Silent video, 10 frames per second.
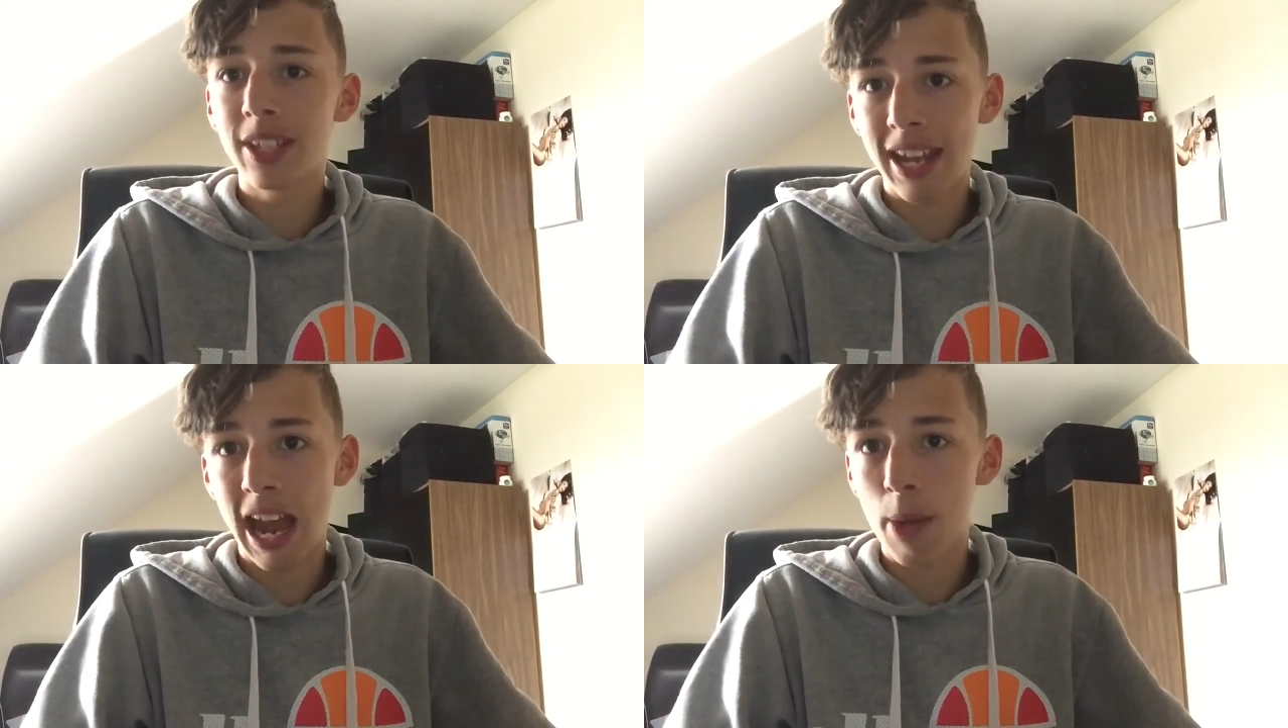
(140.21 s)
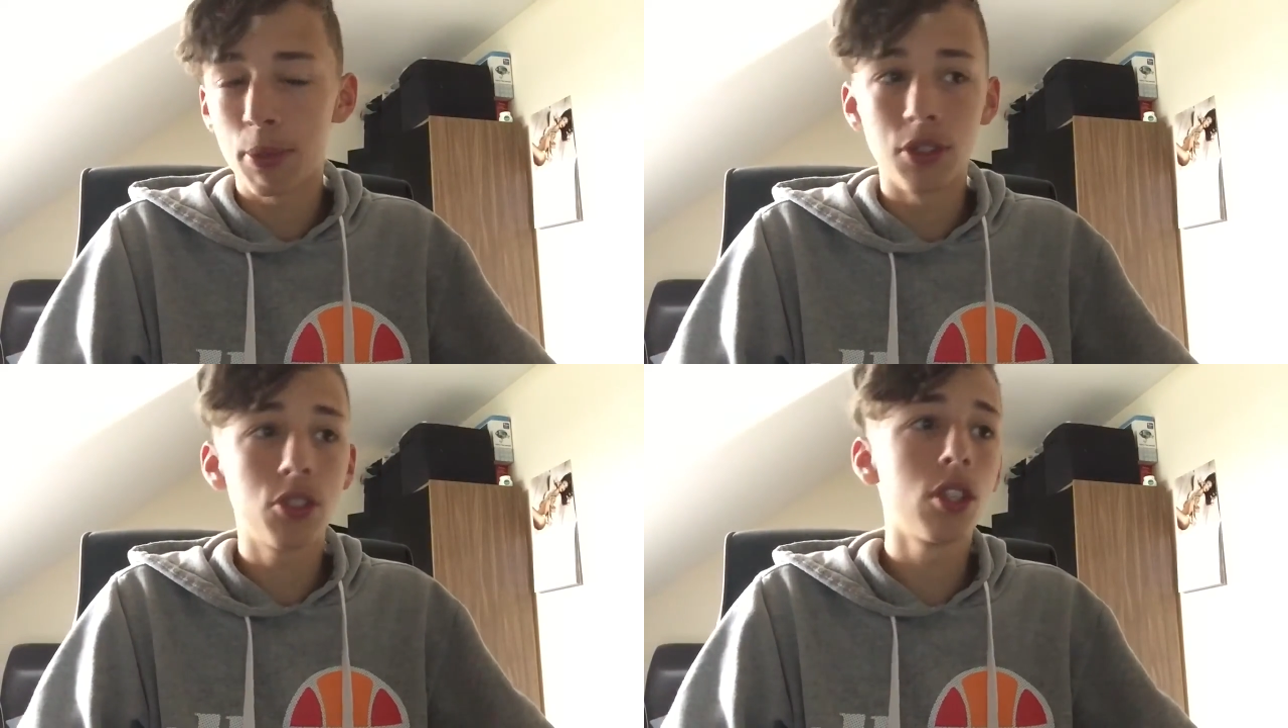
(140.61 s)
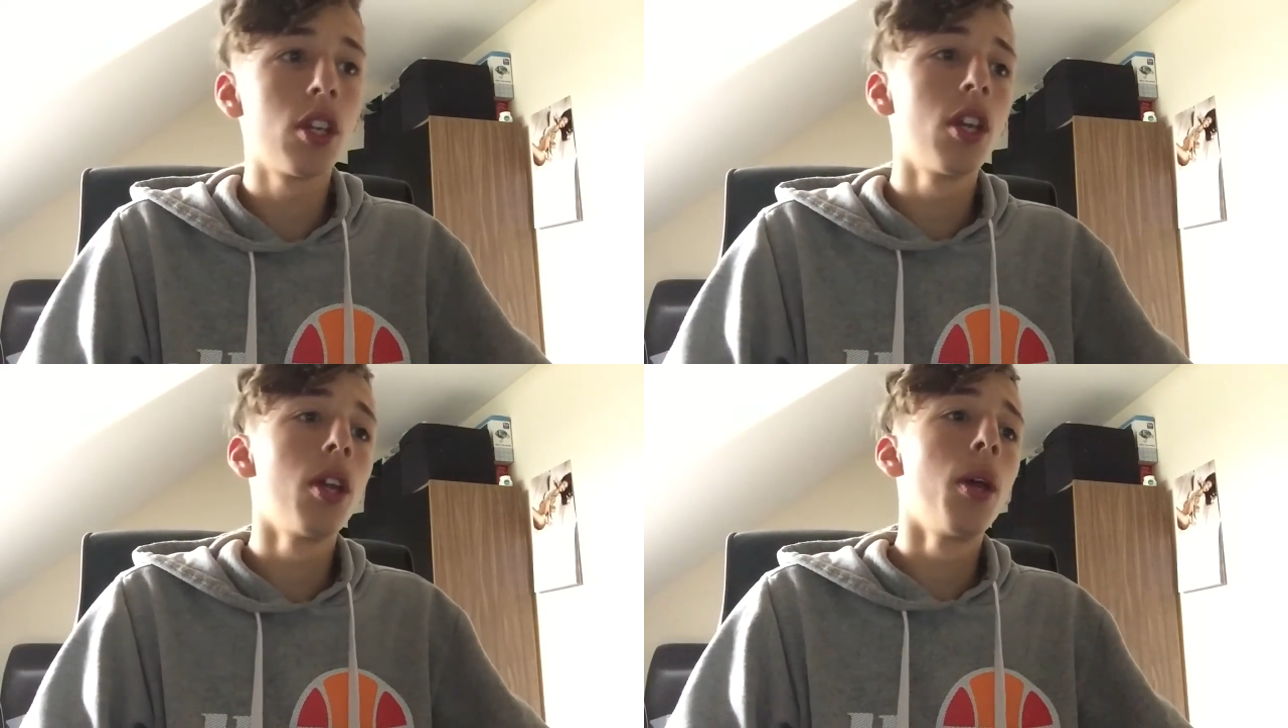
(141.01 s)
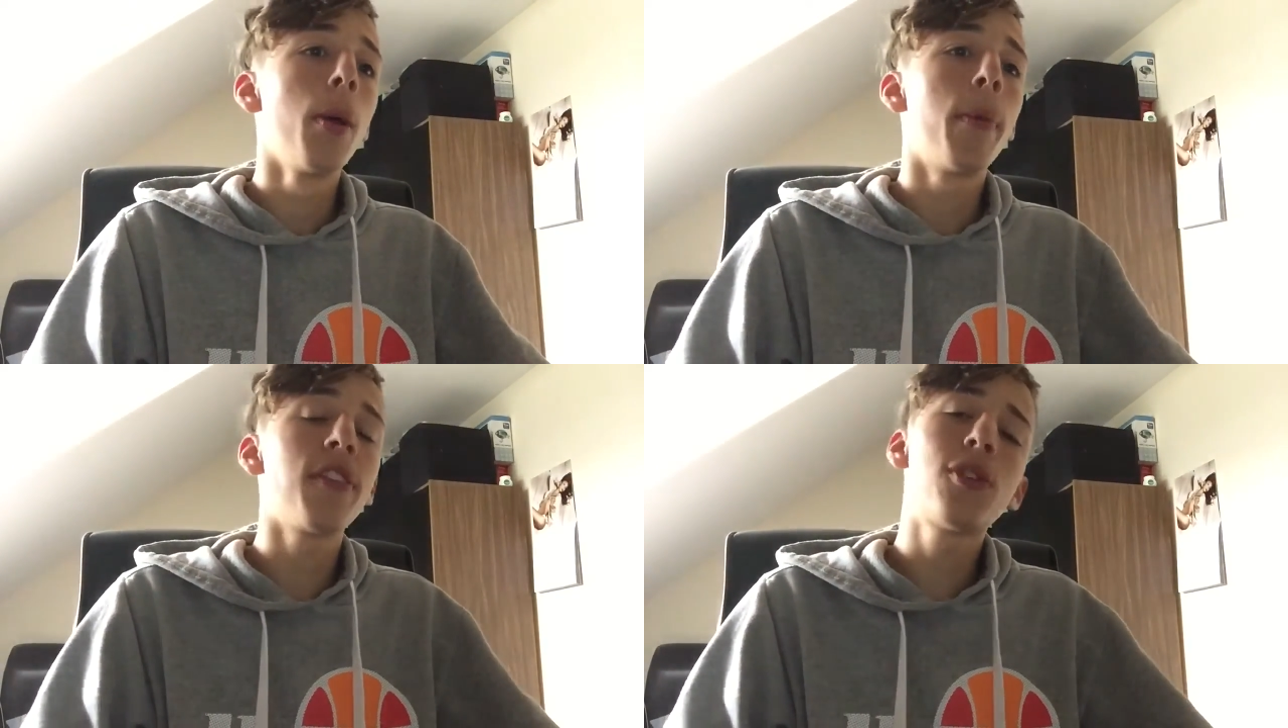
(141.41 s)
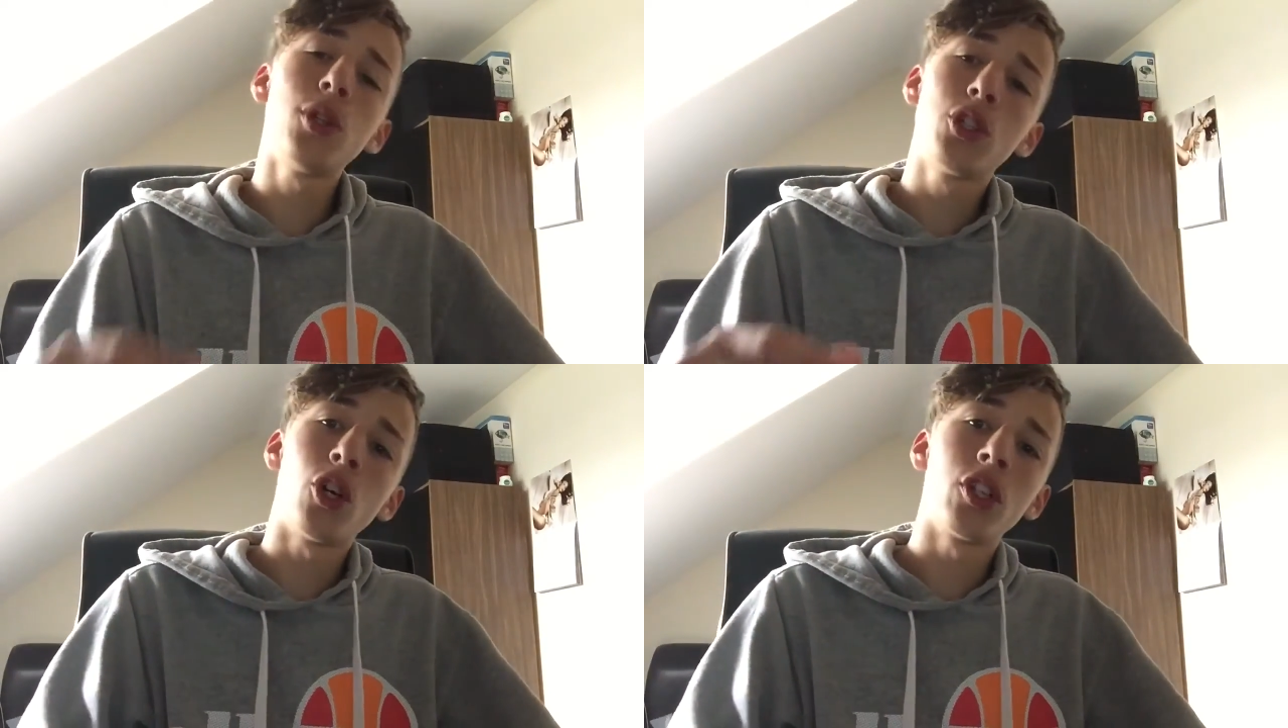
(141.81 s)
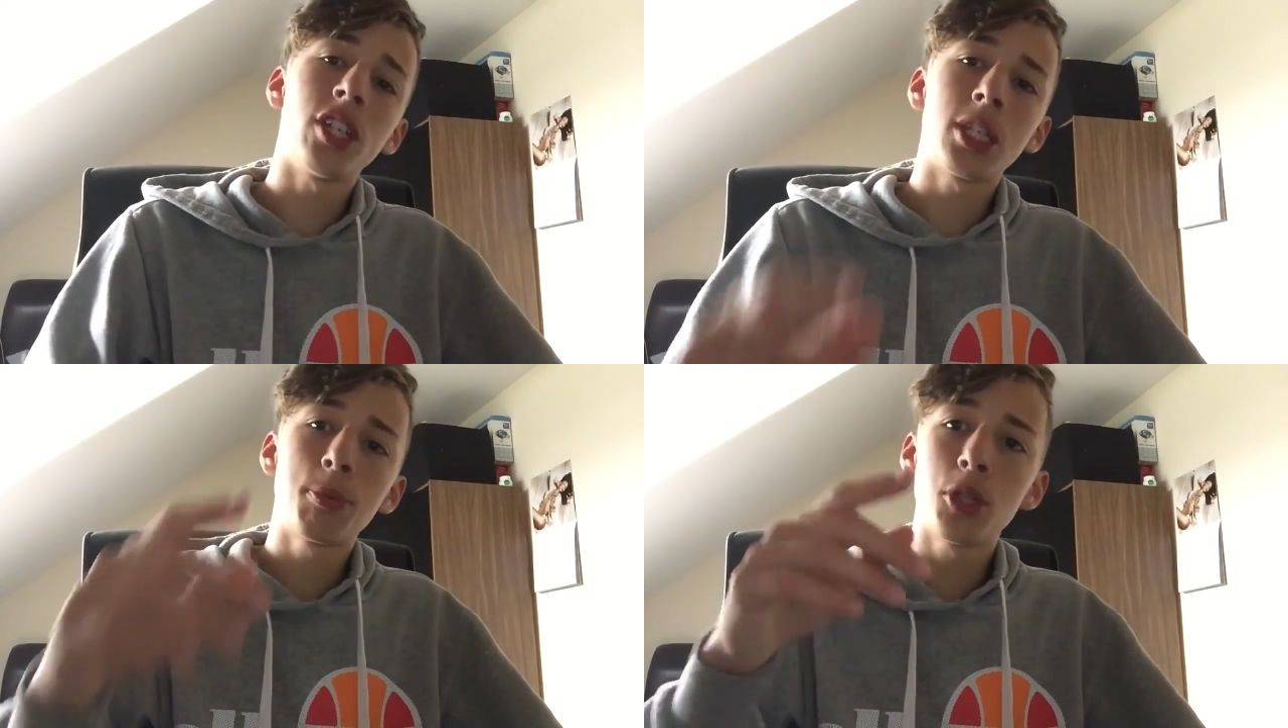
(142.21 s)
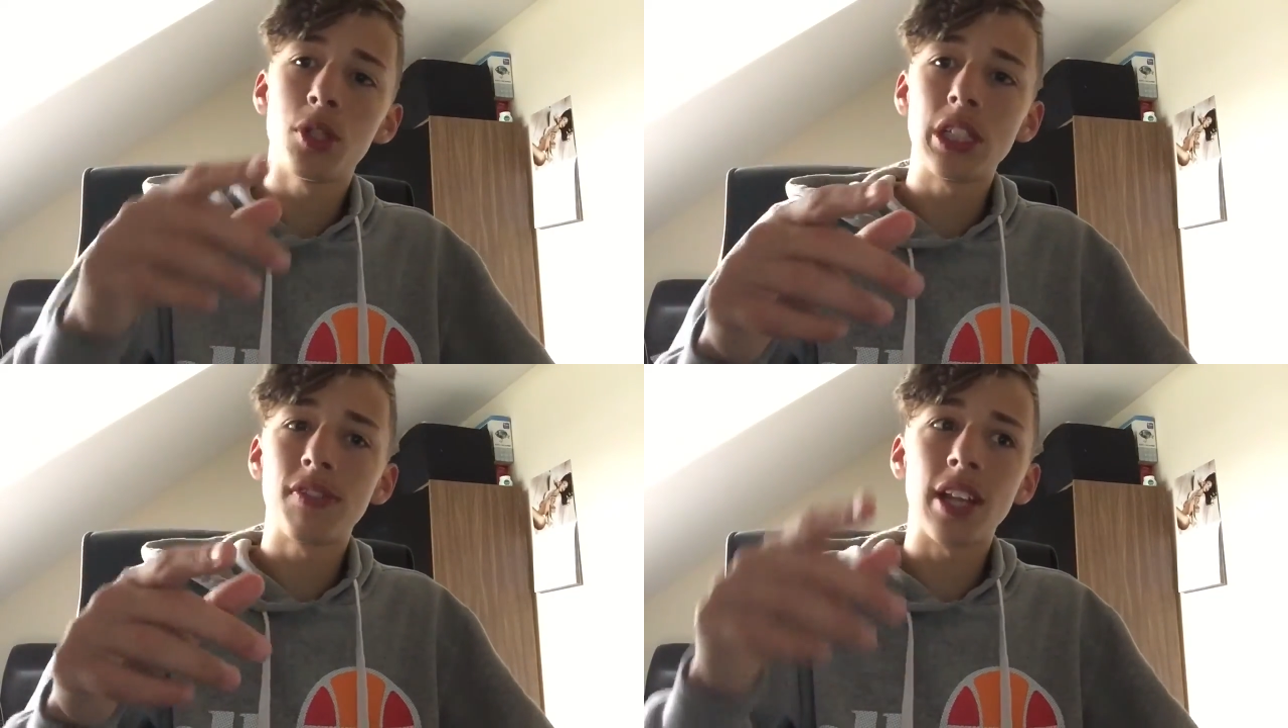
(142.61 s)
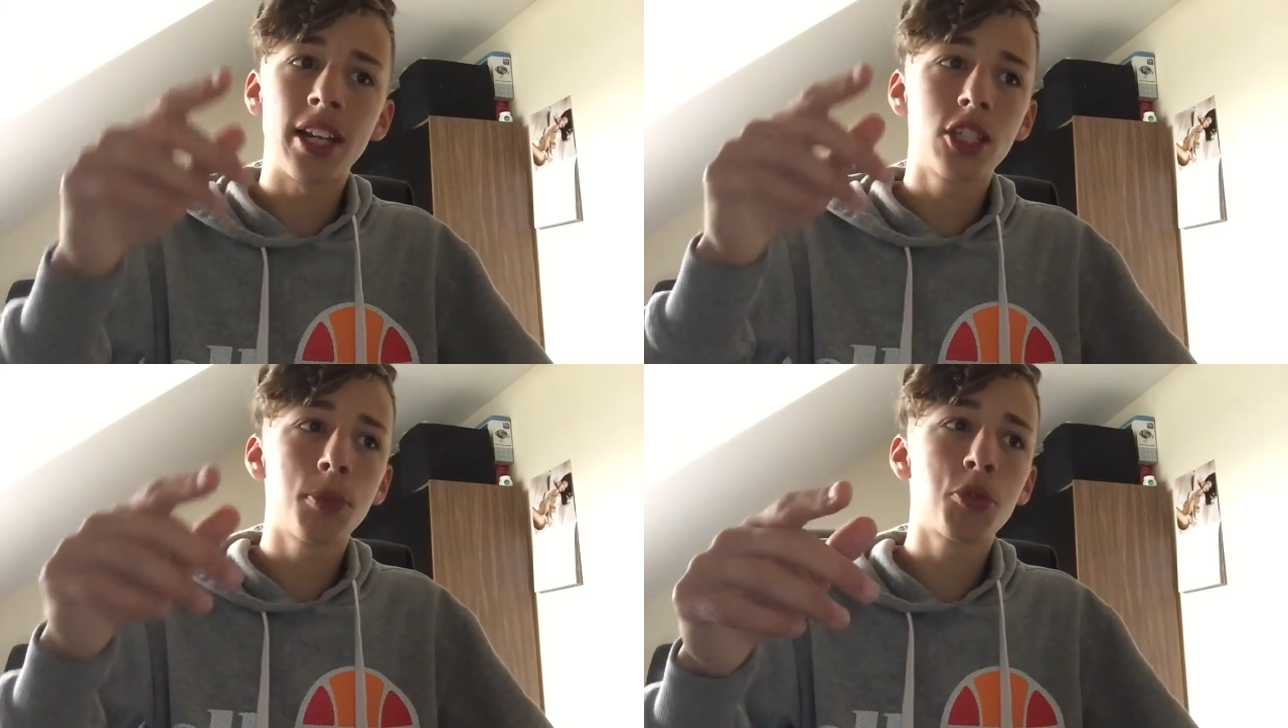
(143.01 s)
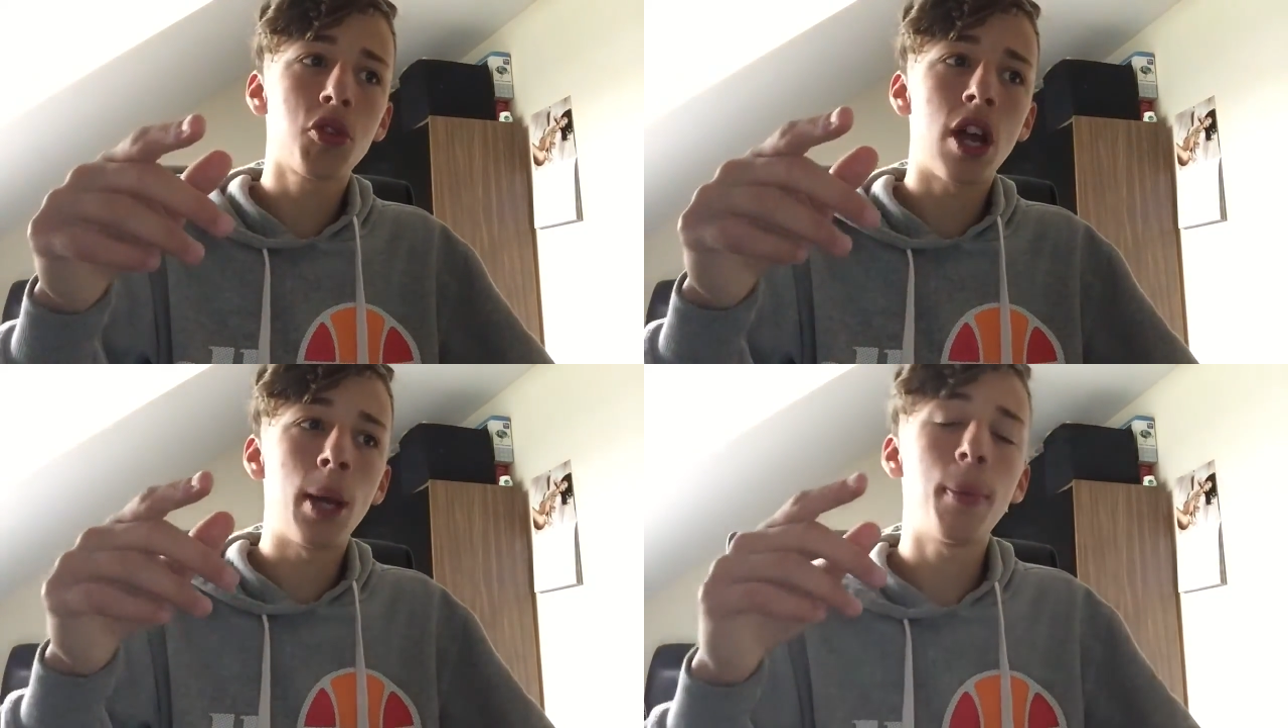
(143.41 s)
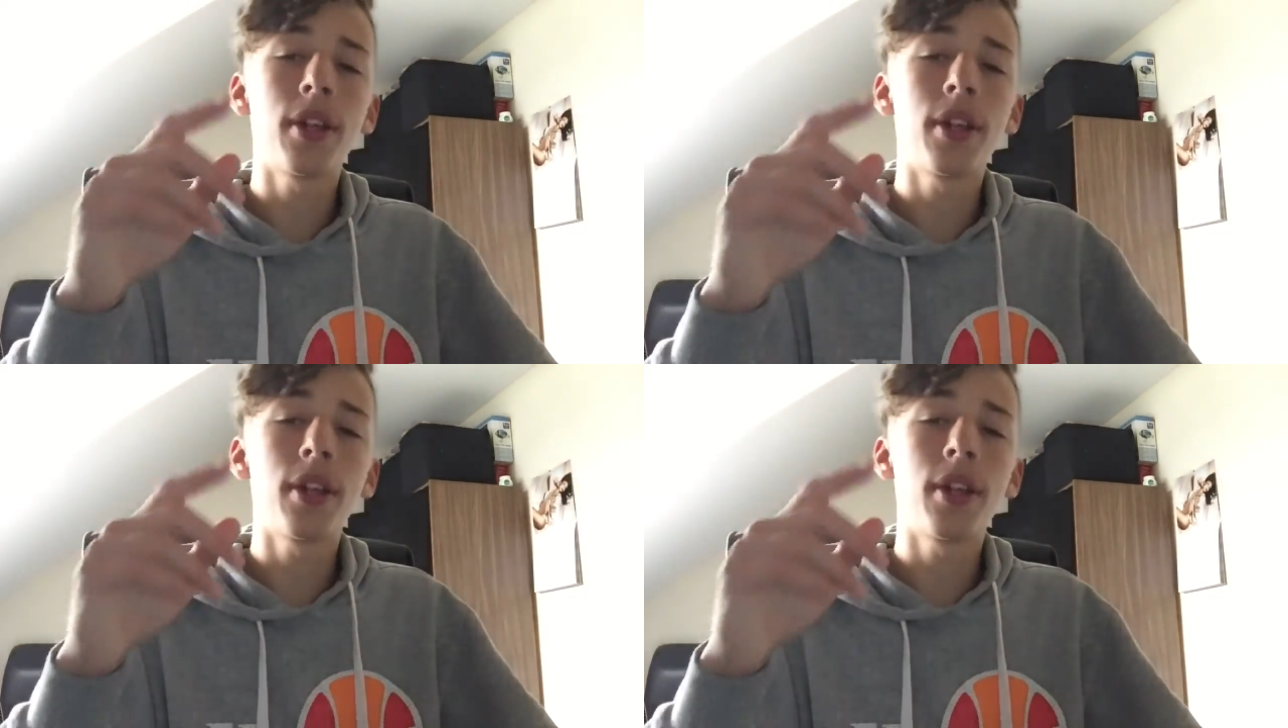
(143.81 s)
It happens. But if you enjoyed this, be sure to leave a like, subscribe,